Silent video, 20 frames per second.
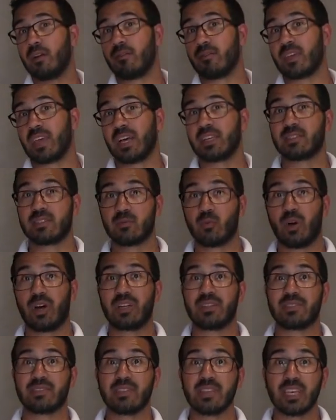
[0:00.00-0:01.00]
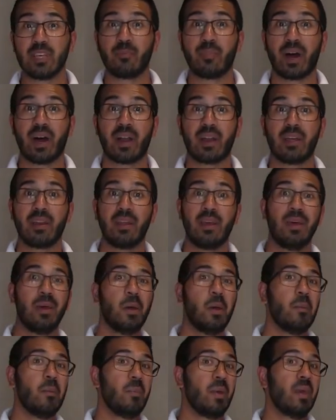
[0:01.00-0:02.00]
If guests want to sleep on it,
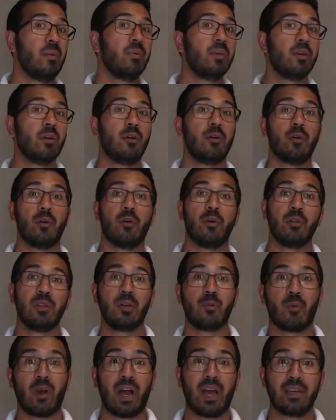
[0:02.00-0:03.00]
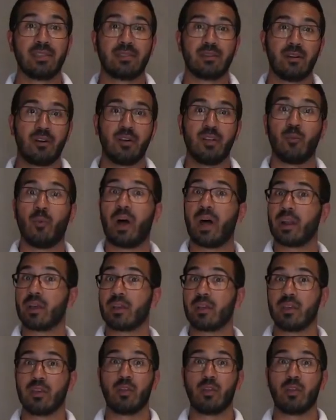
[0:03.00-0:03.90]
maybe you're an early riser and you want